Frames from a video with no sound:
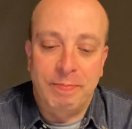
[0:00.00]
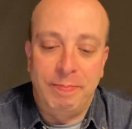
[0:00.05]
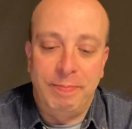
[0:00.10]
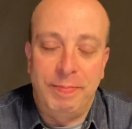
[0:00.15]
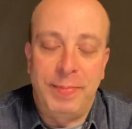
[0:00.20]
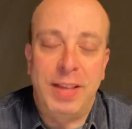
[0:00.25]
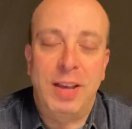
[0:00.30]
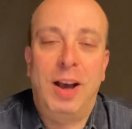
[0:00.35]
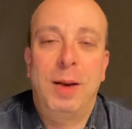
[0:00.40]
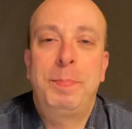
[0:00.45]

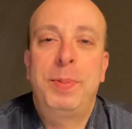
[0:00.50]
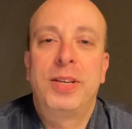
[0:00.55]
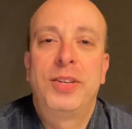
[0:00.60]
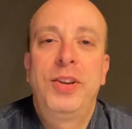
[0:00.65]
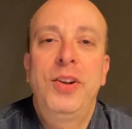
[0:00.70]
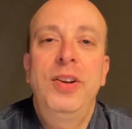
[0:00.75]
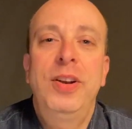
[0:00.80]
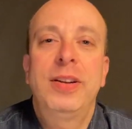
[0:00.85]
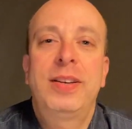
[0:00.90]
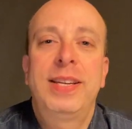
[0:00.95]
the
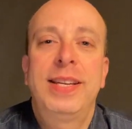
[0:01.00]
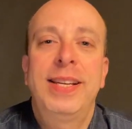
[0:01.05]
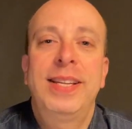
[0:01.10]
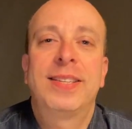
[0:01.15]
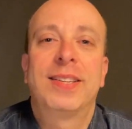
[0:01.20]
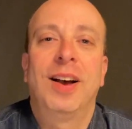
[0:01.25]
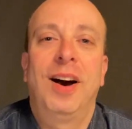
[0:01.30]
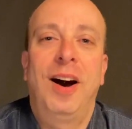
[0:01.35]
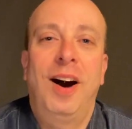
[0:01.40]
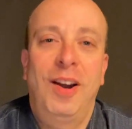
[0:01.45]

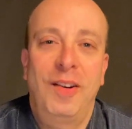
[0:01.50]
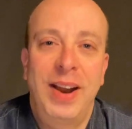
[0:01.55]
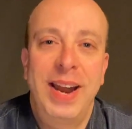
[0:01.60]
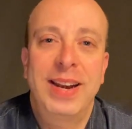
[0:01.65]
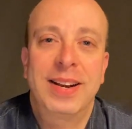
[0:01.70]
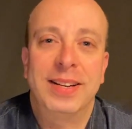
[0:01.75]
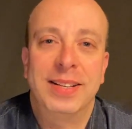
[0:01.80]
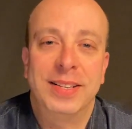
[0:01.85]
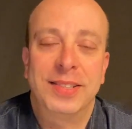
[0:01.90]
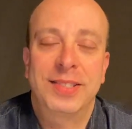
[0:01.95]
opportunities are
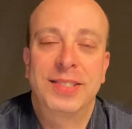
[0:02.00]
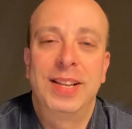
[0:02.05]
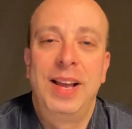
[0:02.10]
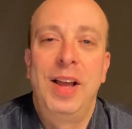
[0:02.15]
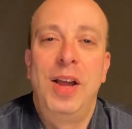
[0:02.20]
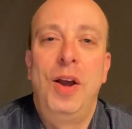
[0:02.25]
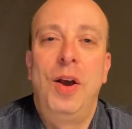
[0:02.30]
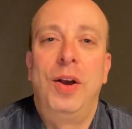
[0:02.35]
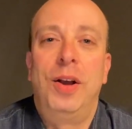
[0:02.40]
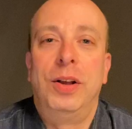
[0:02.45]
endless.
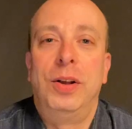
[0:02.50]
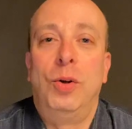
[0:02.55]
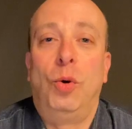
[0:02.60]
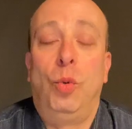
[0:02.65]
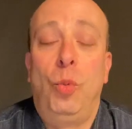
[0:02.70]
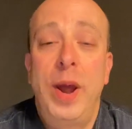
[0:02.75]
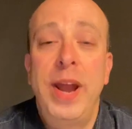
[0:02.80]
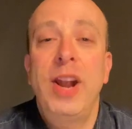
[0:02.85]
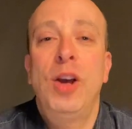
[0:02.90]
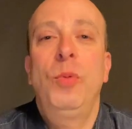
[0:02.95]

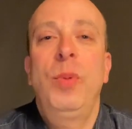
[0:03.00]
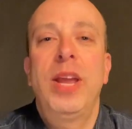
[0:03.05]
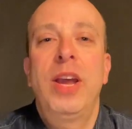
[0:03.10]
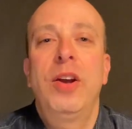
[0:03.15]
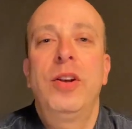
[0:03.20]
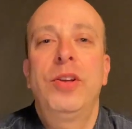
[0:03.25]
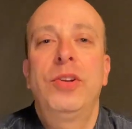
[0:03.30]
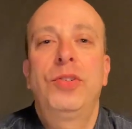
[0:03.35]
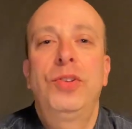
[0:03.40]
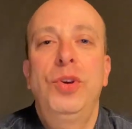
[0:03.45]
When are we
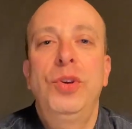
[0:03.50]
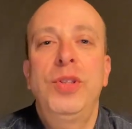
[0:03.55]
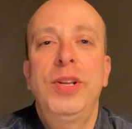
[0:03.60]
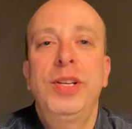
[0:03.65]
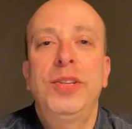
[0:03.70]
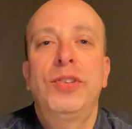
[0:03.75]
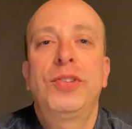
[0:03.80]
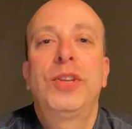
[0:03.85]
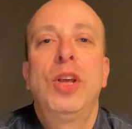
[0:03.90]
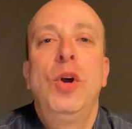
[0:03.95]
going to do
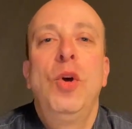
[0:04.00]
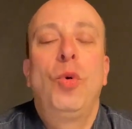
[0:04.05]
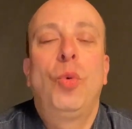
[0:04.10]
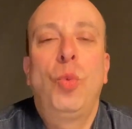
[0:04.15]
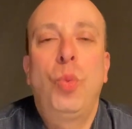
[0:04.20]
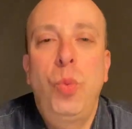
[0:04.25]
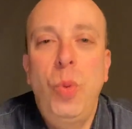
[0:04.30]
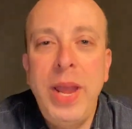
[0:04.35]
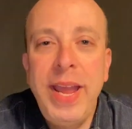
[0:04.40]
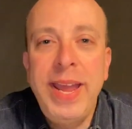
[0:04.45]
this?
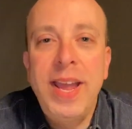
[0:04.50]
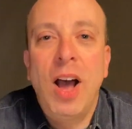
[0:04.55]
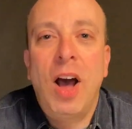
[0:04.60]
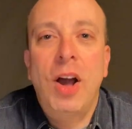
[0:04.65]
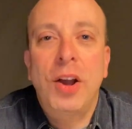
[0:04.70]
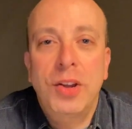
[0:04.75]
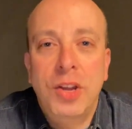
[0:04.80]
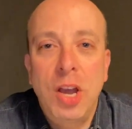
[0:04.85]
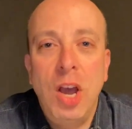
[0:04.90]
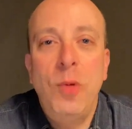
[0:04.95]
We
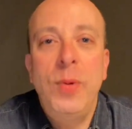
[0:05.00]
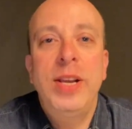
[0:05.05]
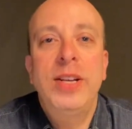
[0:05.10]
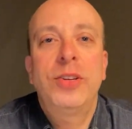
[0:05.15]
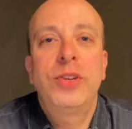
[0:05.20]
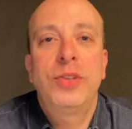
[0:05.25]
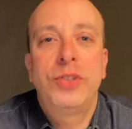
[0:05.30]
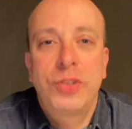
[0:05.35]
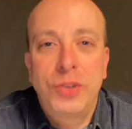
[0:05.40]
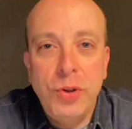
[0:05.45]
are going
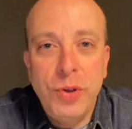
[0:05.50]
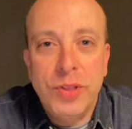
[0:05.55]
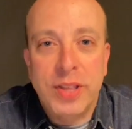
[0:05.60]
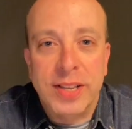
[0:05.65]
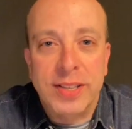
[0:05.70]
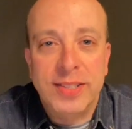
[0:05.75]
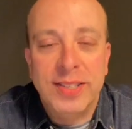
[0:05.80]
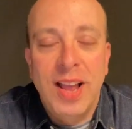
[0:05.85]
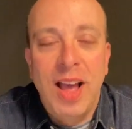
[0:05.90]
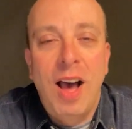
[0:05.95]
to do
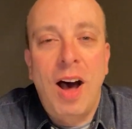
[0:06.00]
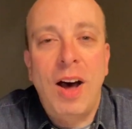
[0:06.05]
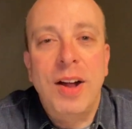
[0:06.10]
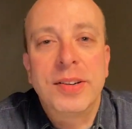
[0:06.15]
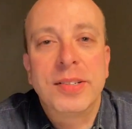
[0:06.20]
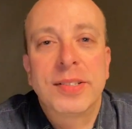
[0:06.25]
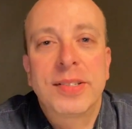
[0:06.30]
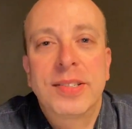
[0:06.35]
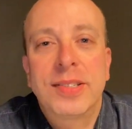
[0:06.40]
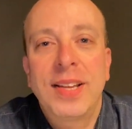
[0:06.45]
this
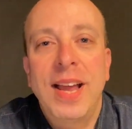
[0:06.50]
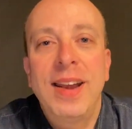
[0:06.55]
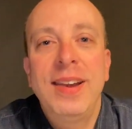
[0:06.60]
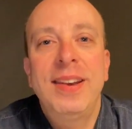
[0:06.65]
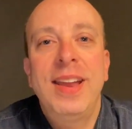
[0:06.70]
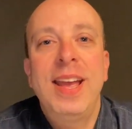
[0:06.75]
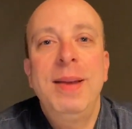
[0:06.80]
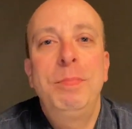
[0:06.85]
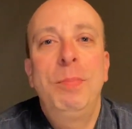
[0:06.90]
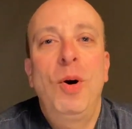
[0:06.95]
on
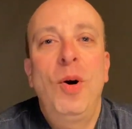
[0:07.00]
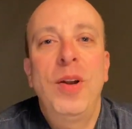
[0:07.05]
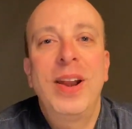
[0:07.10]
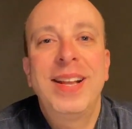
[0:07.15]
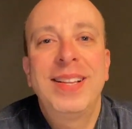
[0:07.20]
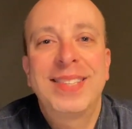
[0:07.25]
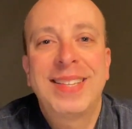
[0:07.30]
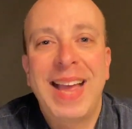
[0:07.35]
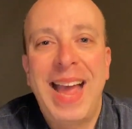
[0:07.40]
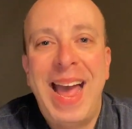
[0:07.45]
Sunday
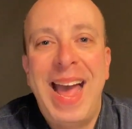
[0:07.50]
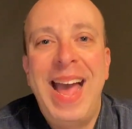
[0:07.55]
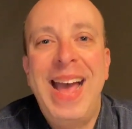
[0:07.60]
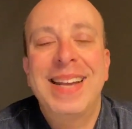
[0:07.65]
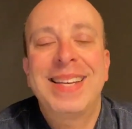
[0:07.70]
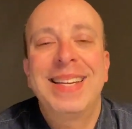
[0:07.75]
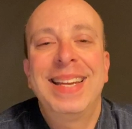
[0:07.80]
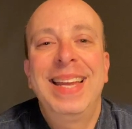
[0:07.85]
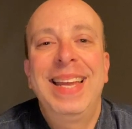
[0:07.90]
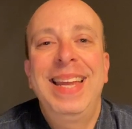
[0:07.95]
mornings
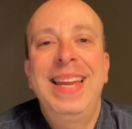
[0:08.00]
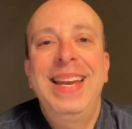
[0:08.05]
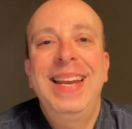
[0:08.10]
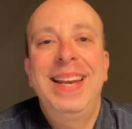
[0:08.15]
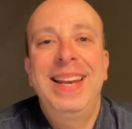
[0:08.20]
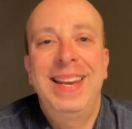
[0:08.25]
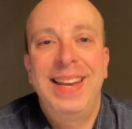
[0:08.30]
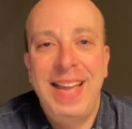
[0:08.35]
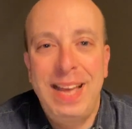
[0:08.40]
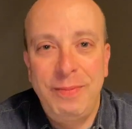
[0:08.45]
at
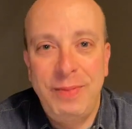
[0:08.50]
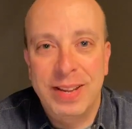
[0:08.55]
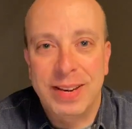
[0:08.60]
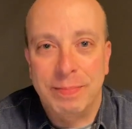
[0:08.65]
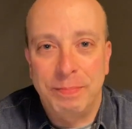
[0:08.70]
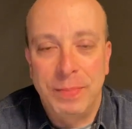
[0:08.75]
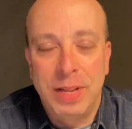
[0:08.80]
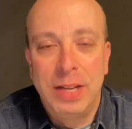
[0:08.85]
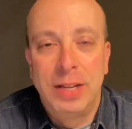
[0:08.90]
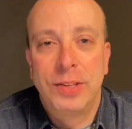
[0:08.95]

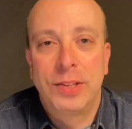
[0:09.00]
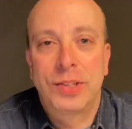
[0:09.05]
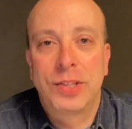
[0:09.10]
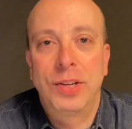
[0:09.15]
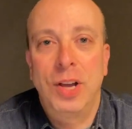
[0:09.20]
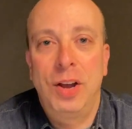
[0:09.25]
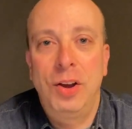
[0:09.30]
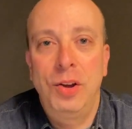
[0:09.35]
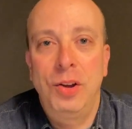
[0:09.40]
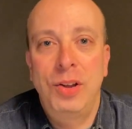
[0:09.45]
11.
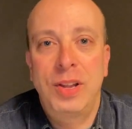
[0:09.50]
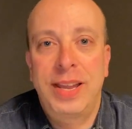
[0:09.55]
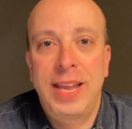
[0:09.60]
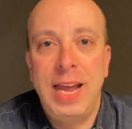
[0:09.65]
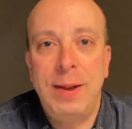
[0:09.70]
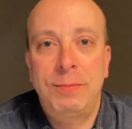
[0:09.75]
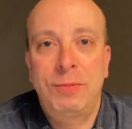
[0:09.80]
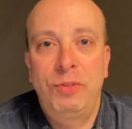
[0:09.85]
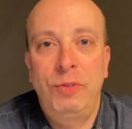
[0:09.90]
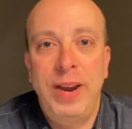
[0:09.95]
So
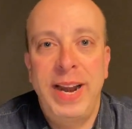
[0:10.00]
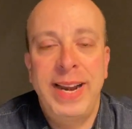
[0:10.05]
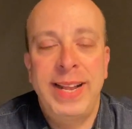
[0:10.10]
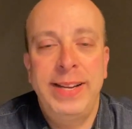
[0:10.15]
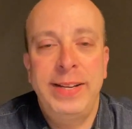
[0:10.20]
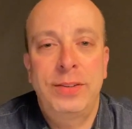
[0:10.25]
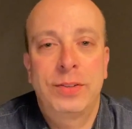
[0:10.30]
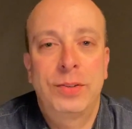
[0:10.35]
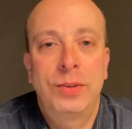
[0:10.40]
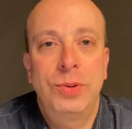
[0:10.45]
get
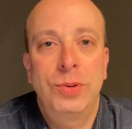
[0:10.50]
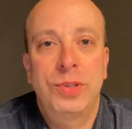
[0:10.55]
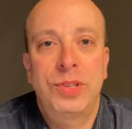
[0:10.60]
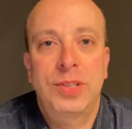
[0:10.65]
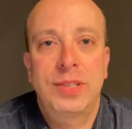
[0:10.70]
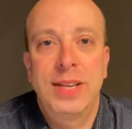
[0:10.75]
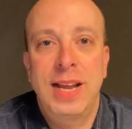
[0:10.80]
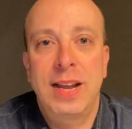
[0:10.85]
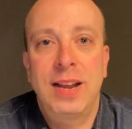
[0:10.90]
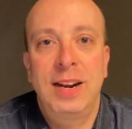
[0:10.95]
ready to
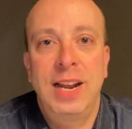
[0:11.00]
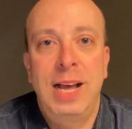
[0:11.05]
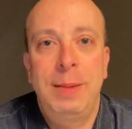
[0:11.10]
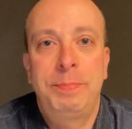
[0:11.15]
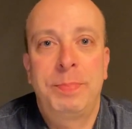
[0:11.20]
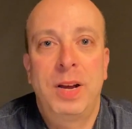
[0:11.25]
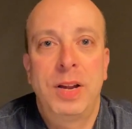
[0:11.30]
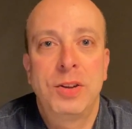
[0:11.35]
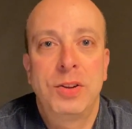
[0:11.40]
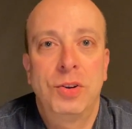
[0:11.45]
snuggle
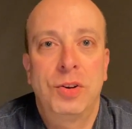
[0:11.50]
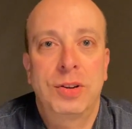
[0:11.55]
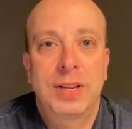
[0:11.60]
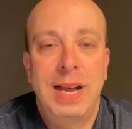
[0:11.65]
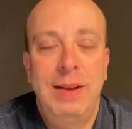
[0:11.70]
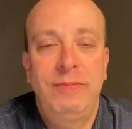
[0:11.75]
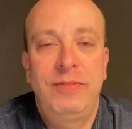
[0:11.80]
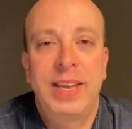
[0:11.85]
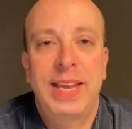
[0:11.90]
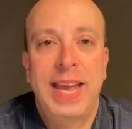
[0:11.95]
up on your
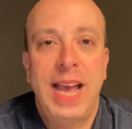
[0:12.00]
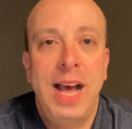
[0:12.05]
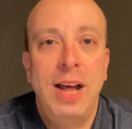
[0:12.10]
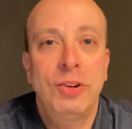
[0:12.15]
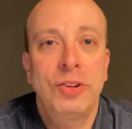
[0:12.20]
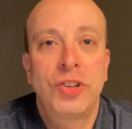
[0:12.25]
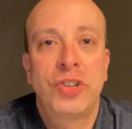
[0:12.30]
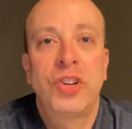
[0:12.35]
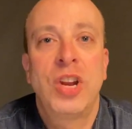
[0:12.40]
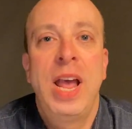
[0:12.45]
comfy
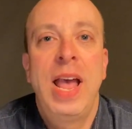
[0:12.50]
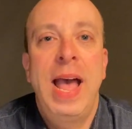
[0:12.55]
couch,